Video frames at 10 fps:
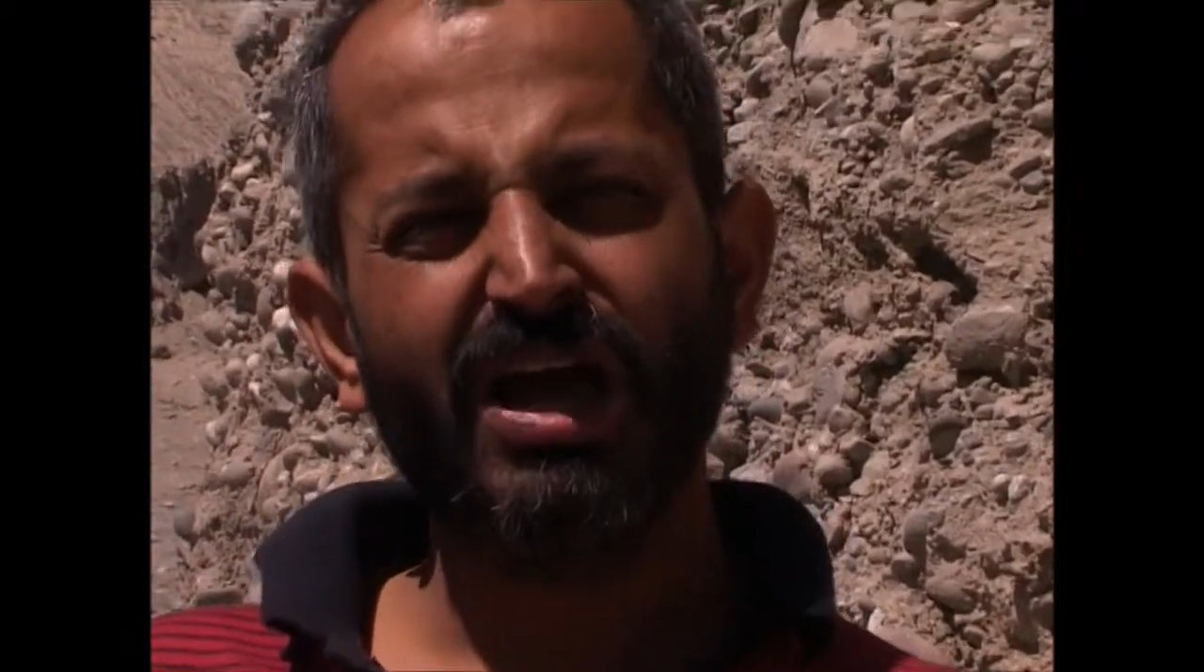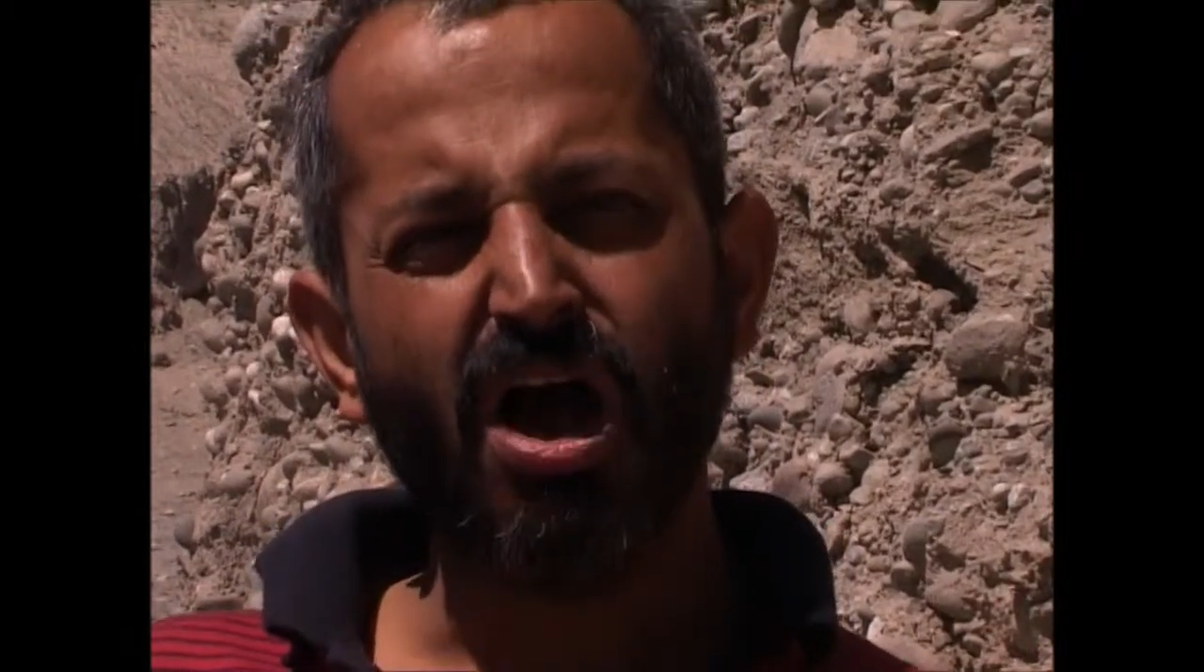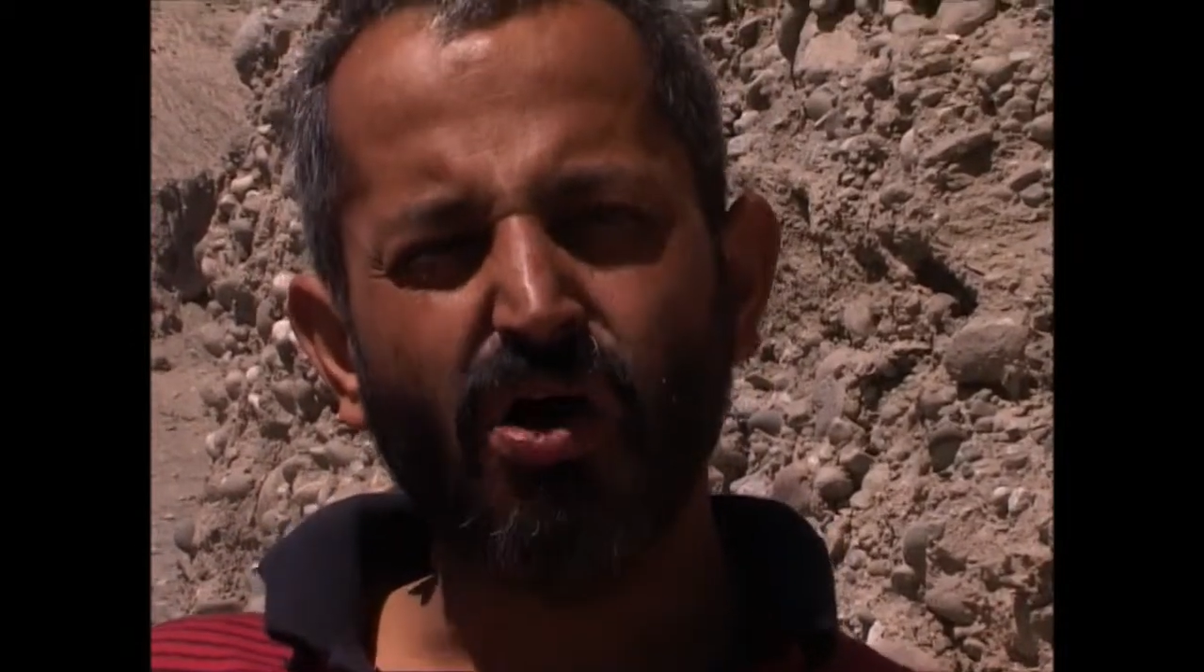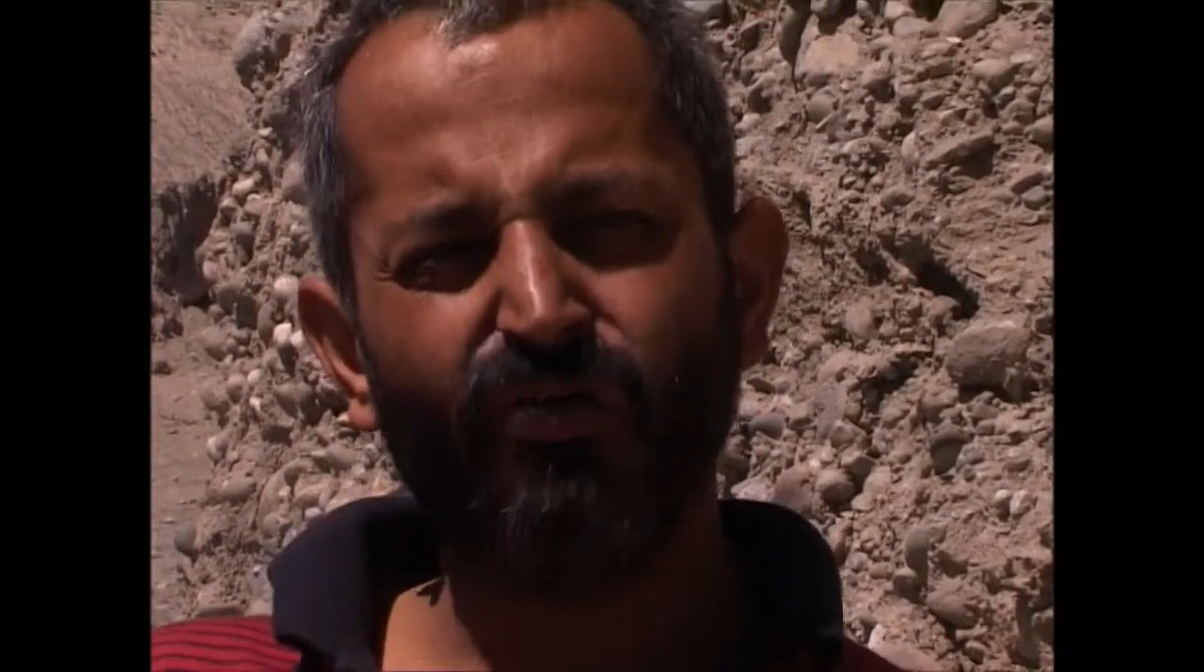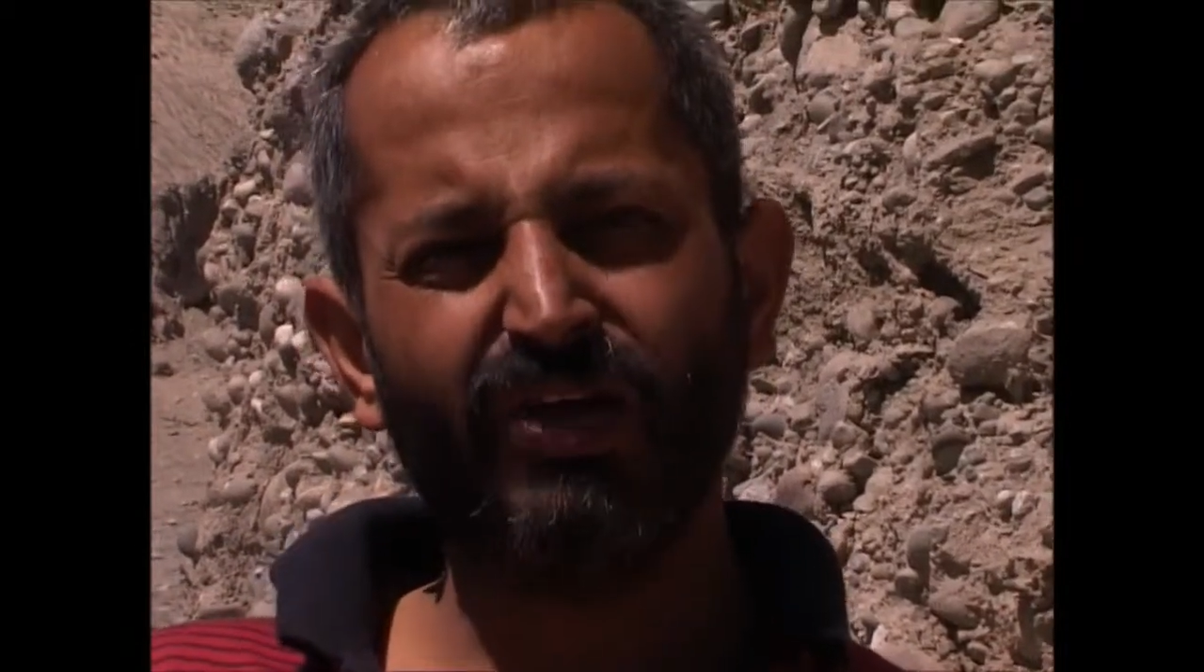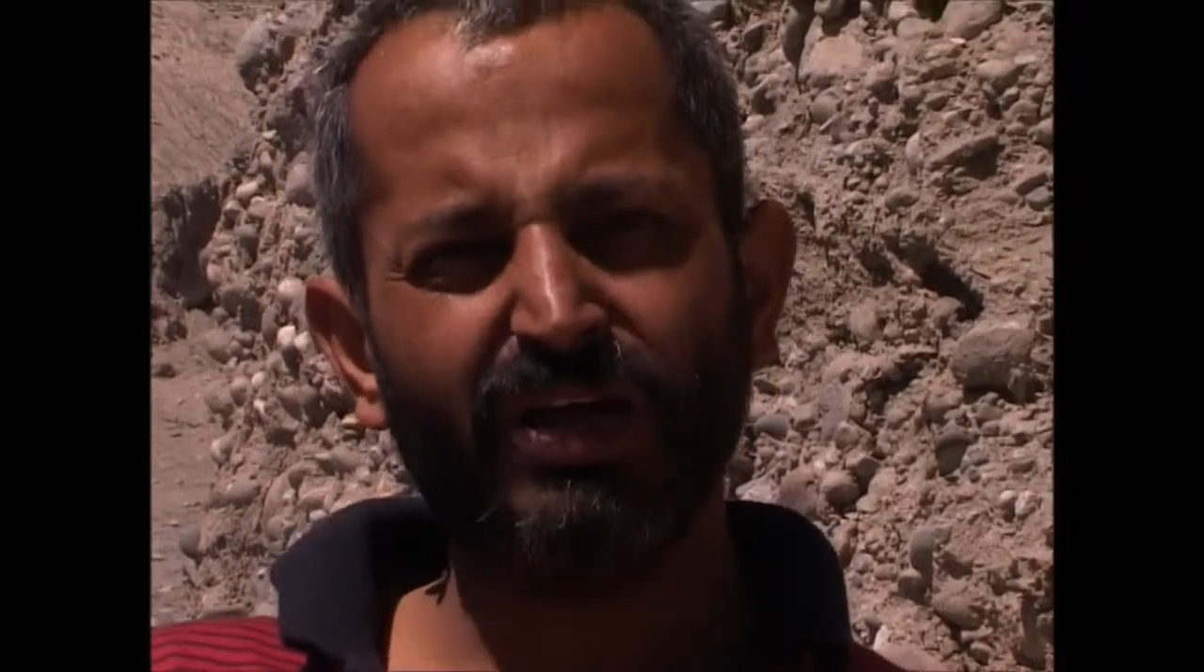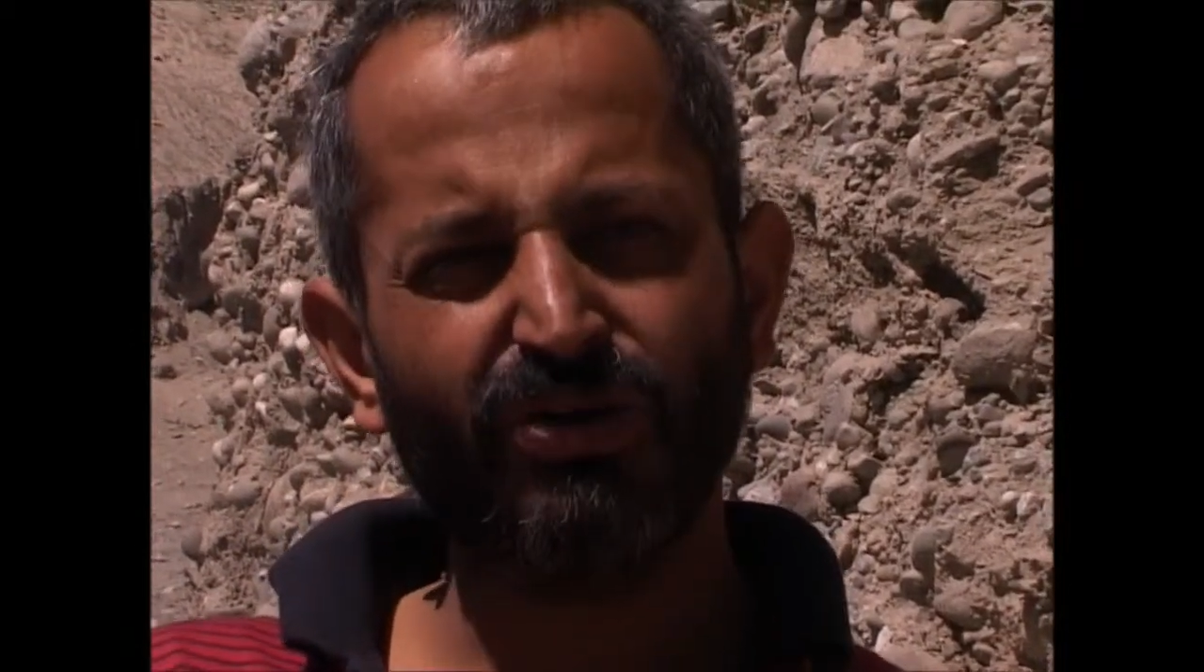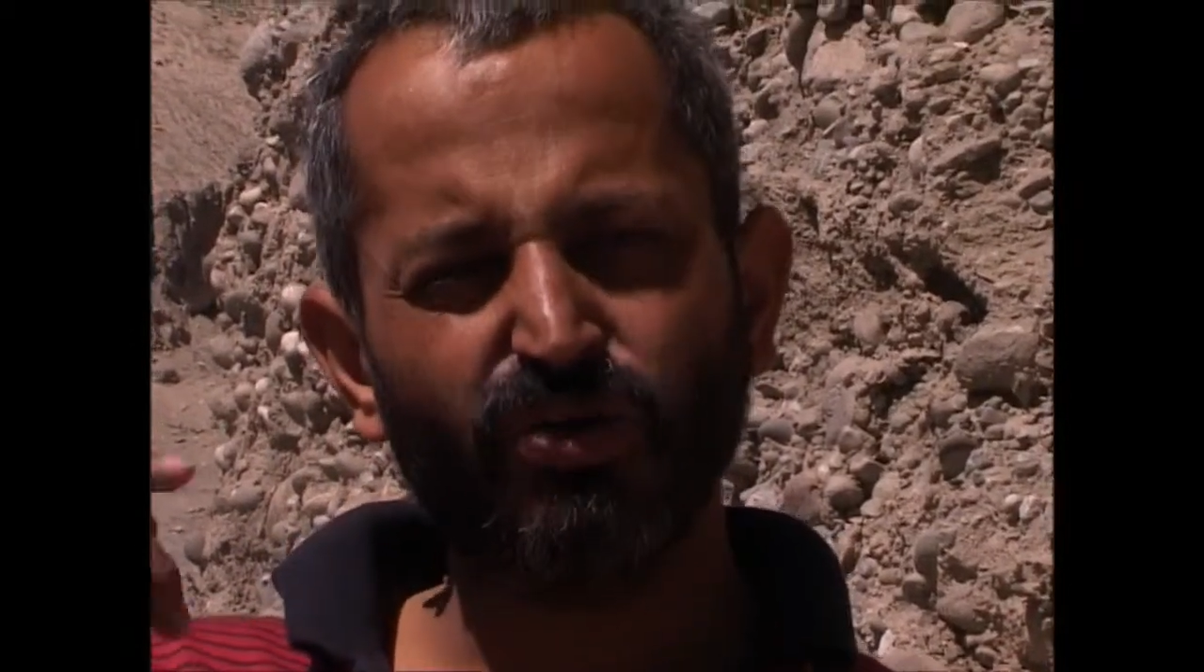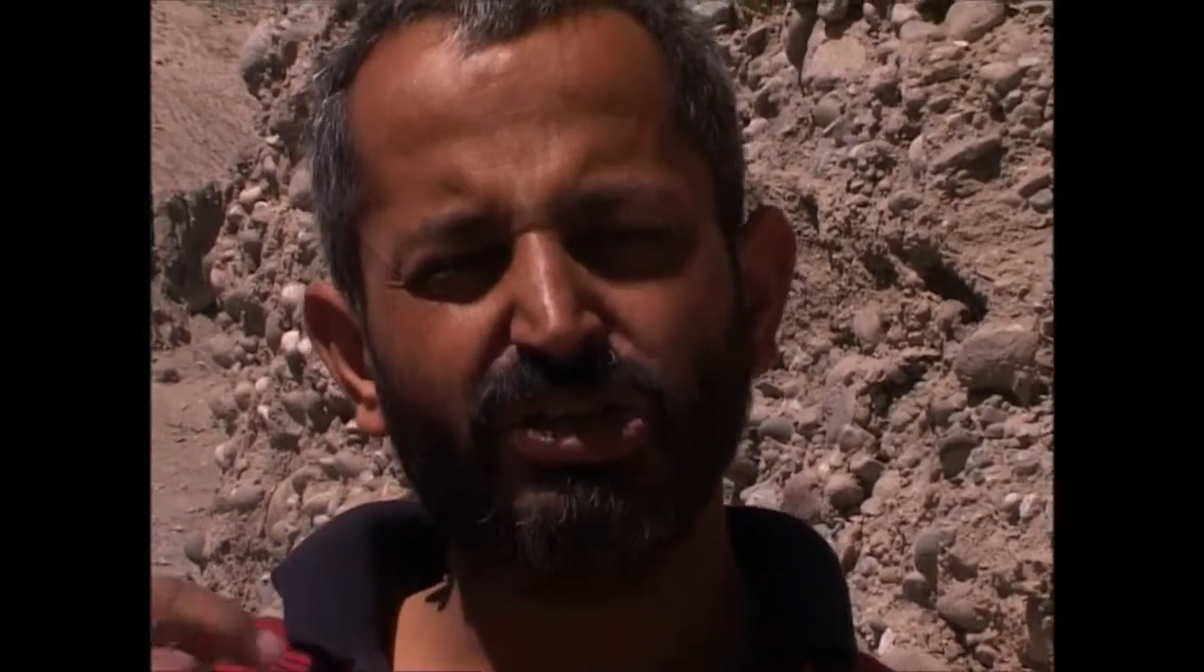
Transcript: how we can do